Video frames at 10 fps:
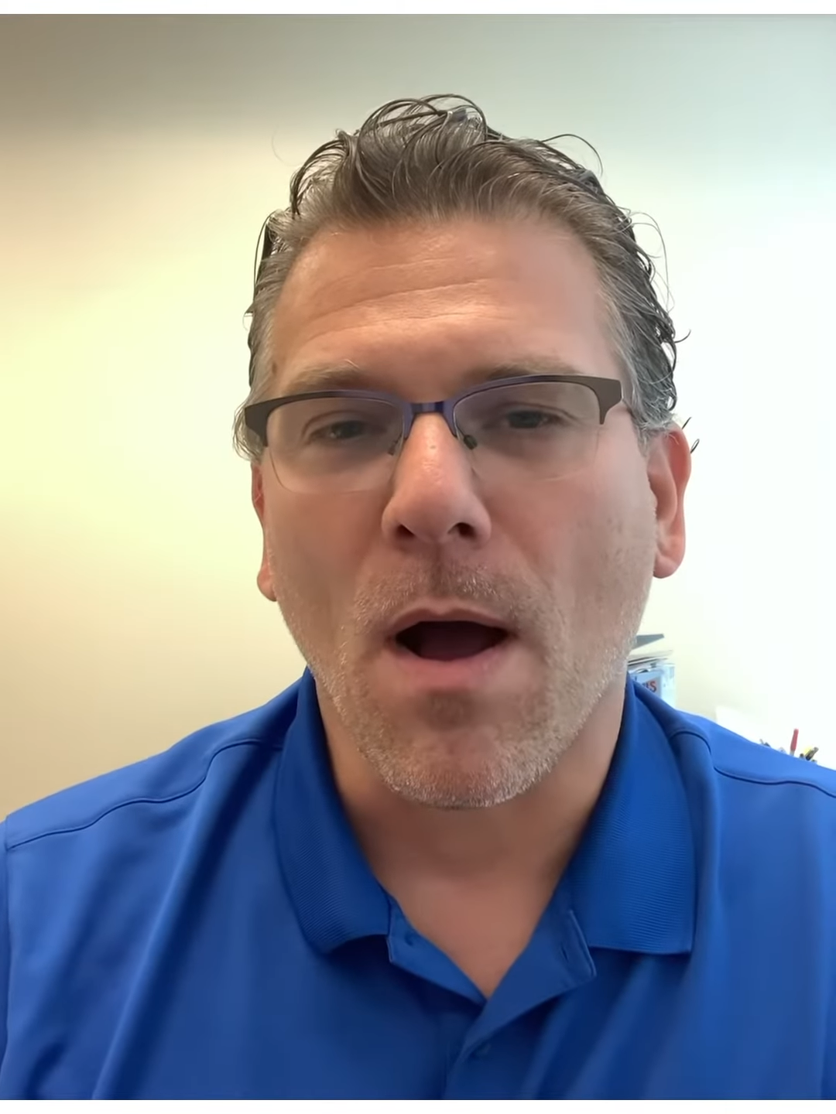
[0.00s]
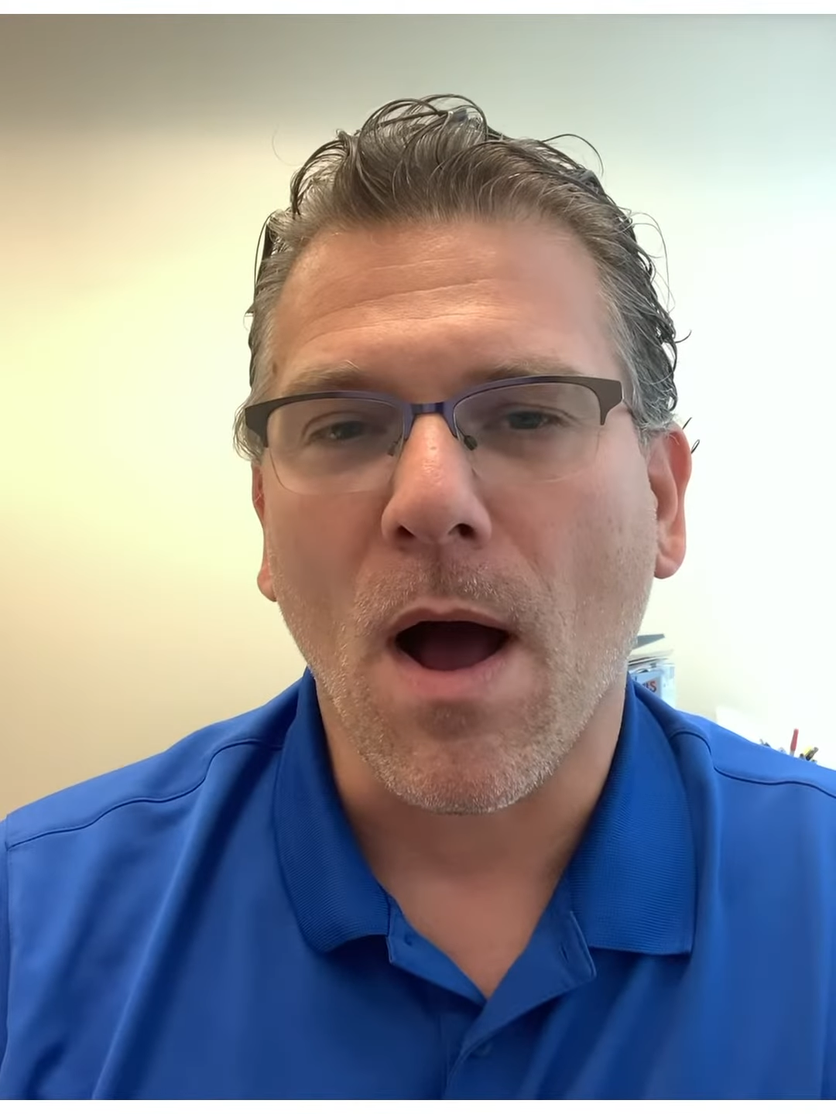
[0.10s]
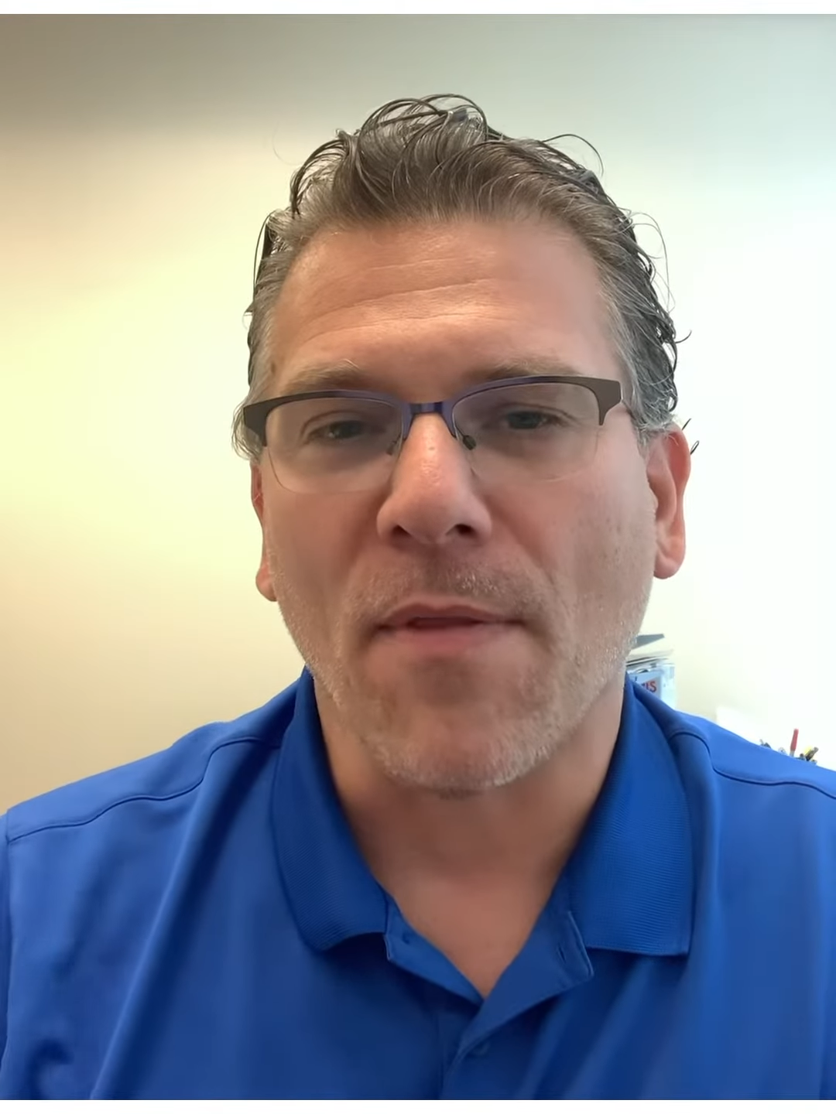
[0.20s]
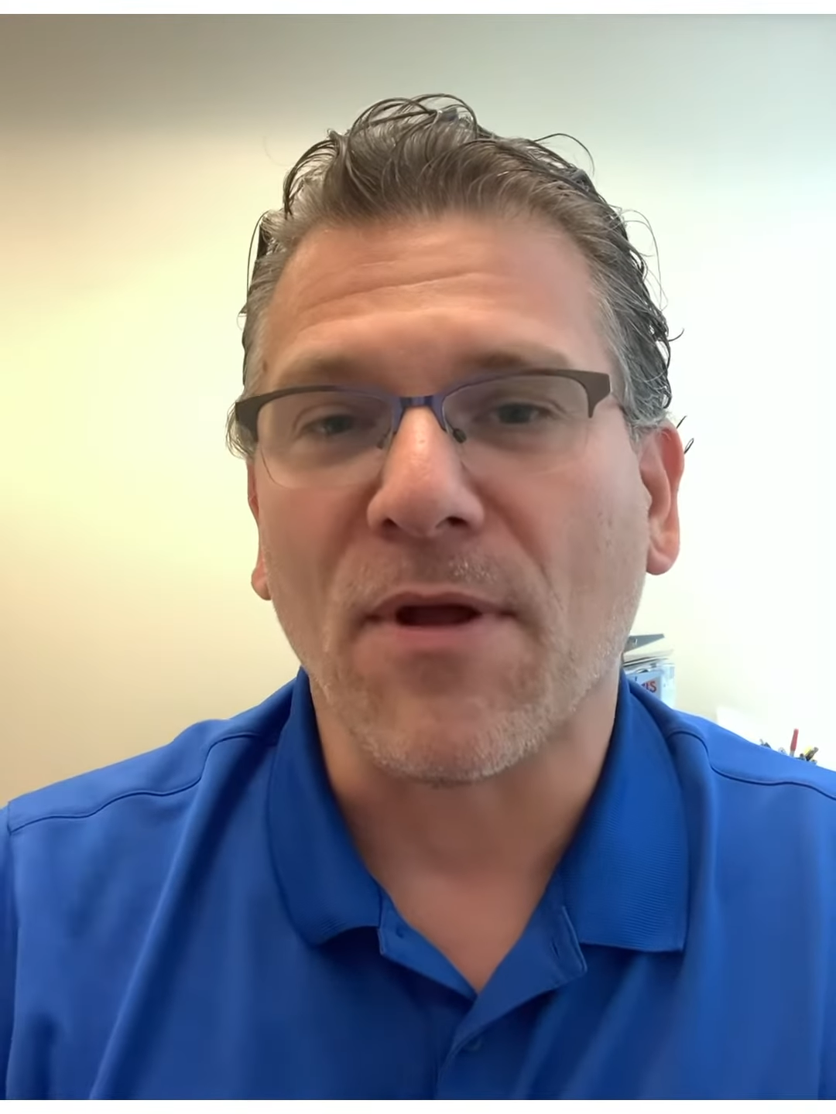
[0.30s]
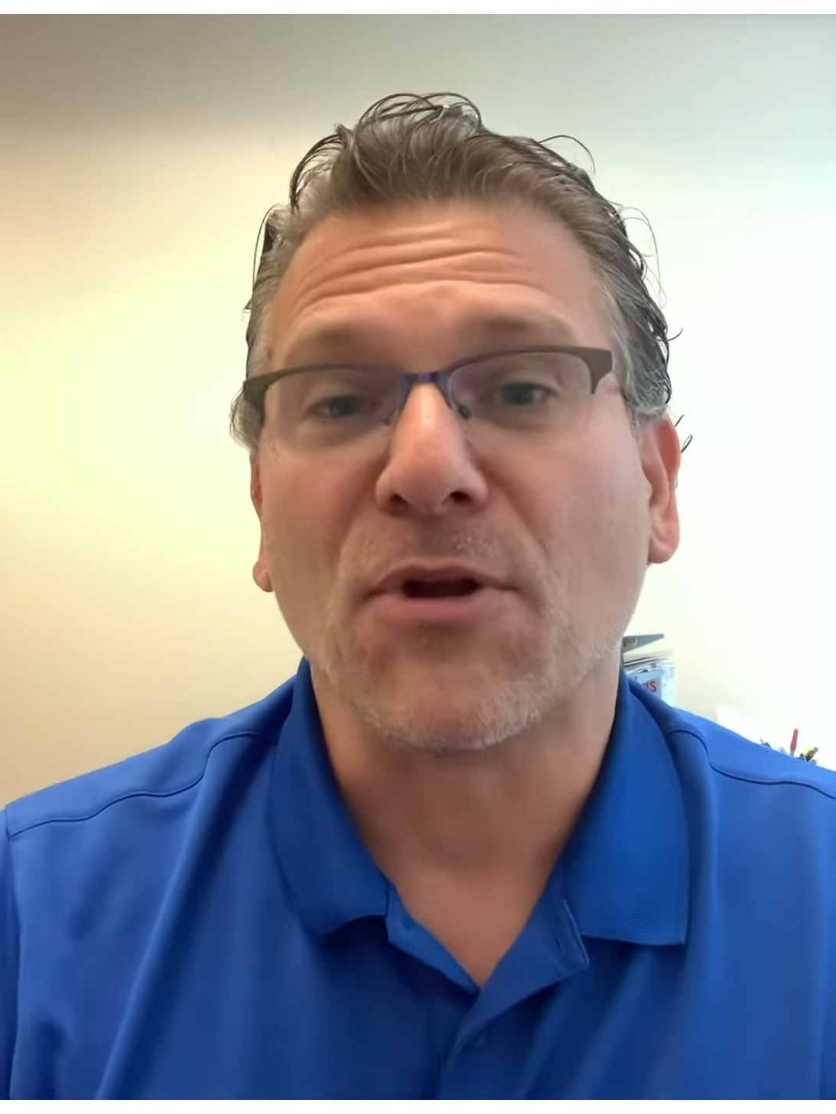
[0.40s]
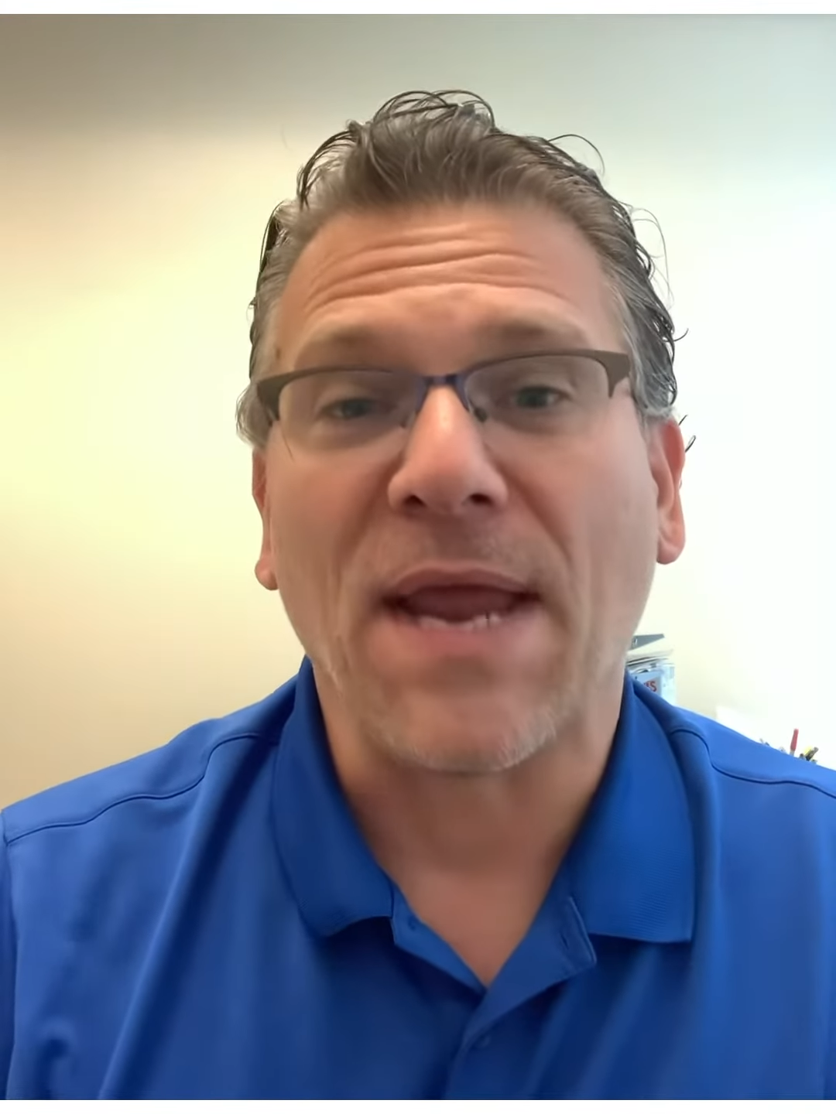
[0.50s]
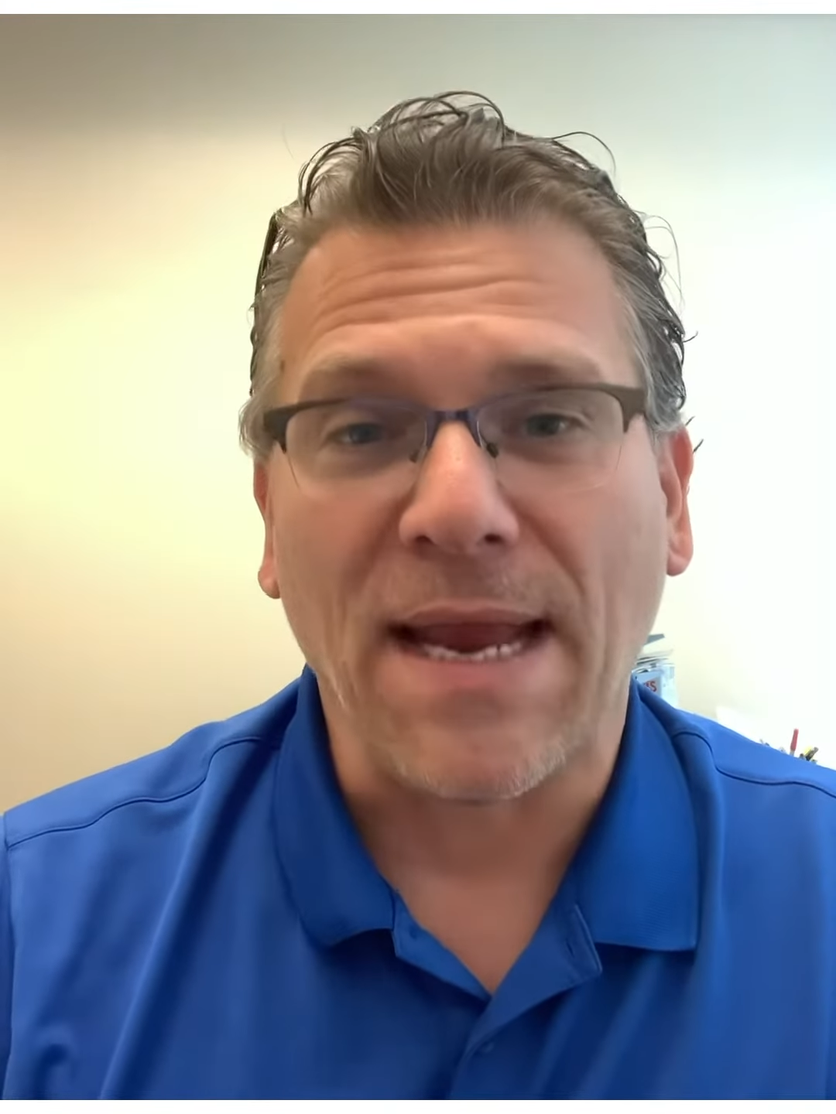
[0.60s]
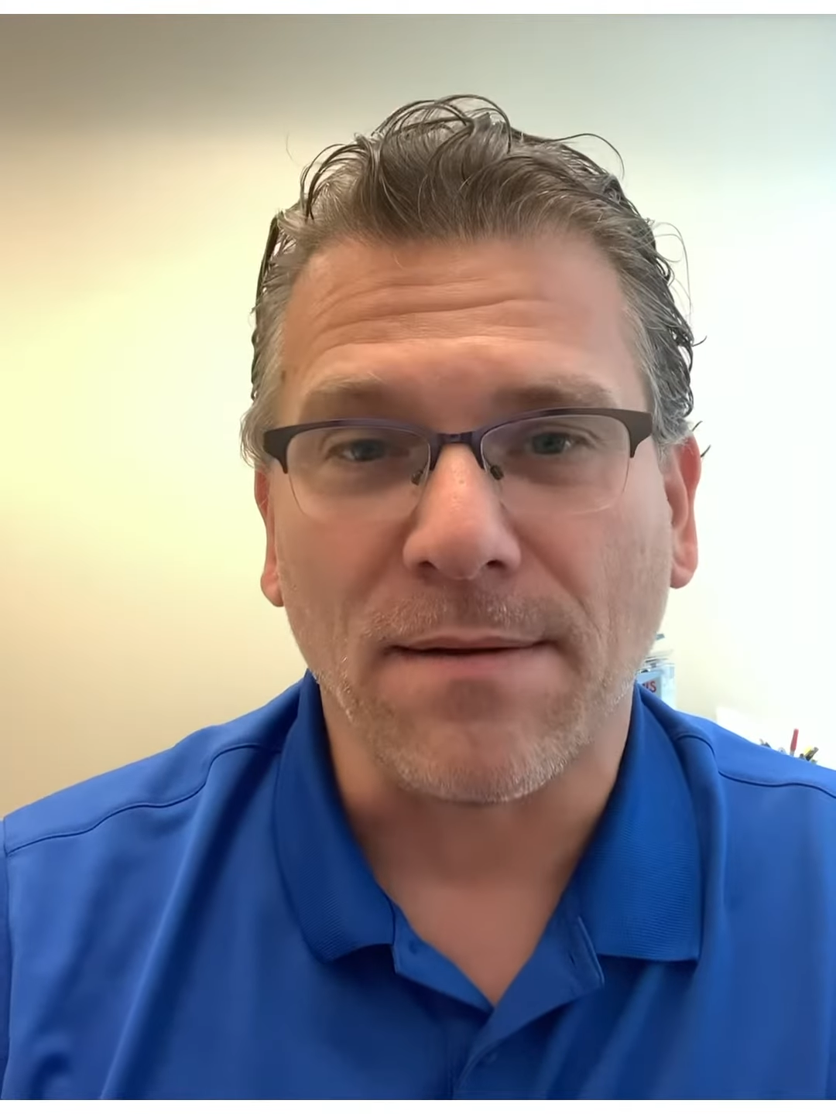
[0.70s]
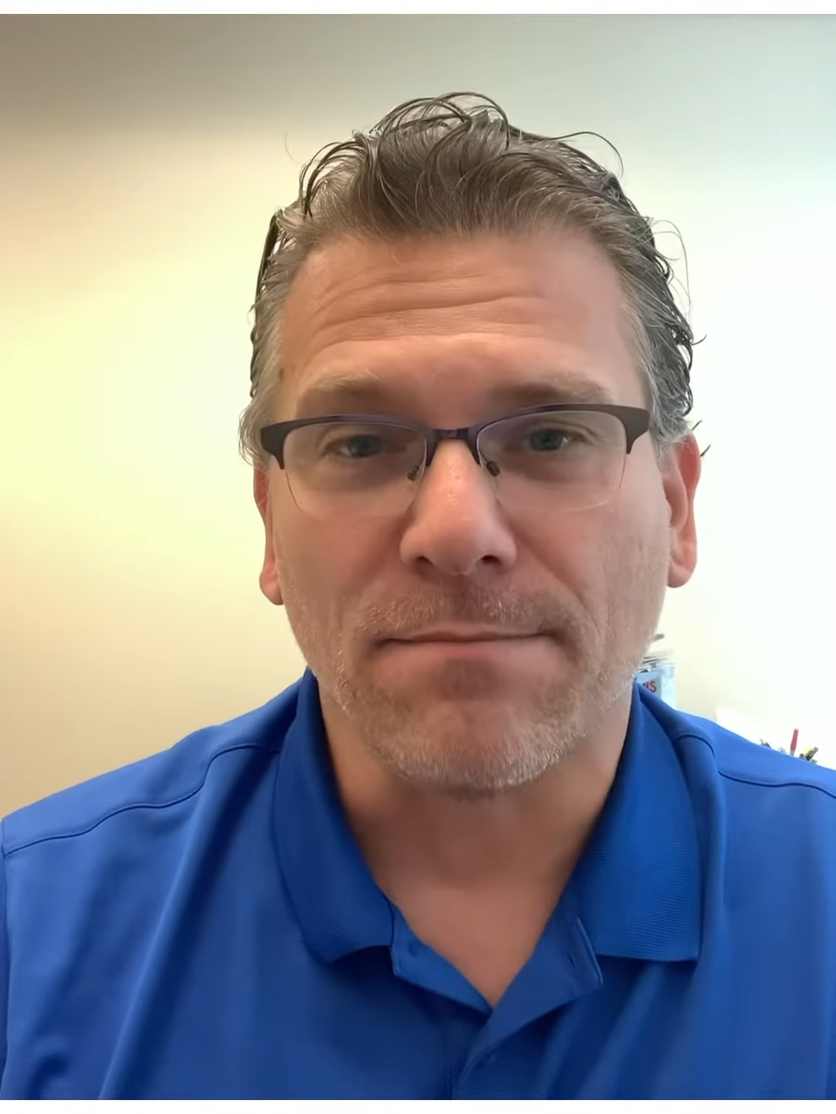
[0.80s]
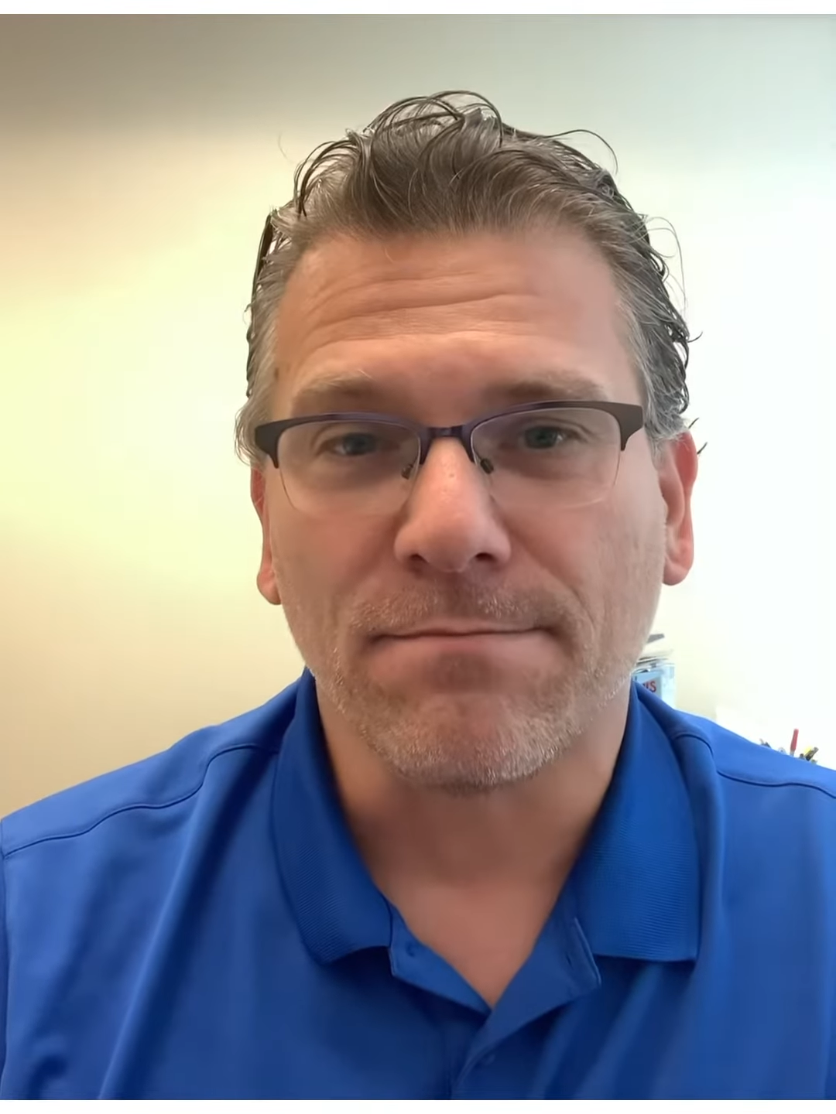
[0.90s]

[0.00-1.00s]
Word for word: on their date.